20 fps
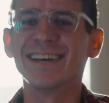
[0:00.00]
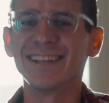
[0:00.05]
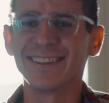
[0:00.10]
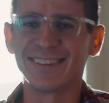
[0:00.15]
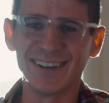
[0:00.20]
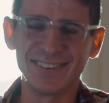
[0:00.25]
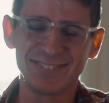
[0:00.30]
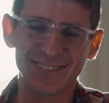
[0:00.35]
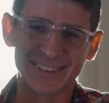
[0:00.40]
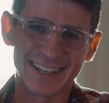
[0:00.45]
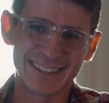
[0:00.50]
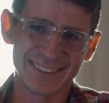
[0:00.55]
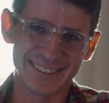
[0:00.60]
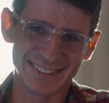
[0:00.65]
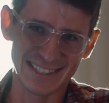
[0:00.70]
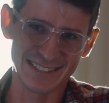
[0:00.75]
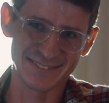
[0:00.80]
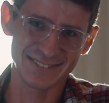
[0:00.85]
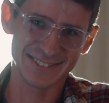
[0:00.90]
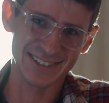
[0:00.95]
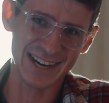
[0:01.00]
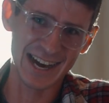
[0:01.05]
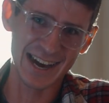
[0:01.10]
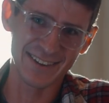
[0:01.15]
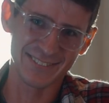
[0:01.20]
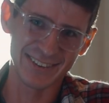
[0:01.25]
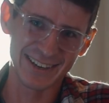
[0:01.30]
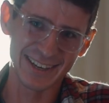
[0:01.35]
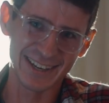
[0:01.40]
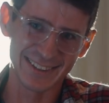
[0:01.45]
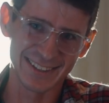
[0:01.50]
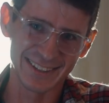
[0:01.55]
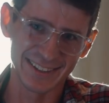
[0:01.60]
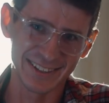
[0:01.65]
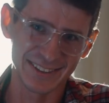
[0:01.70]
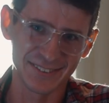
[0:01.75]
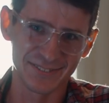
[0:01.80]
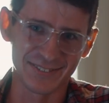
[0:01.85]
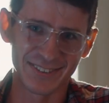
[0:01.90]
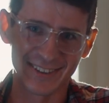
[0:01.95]
Don't forget to subscribe, hit the
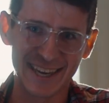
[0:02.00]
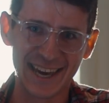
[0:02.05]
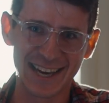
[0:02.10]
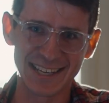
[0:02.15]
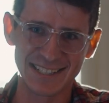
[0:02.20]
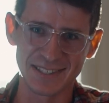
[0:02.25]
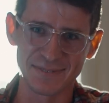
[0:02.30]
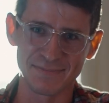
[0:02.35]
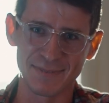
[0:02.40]
notification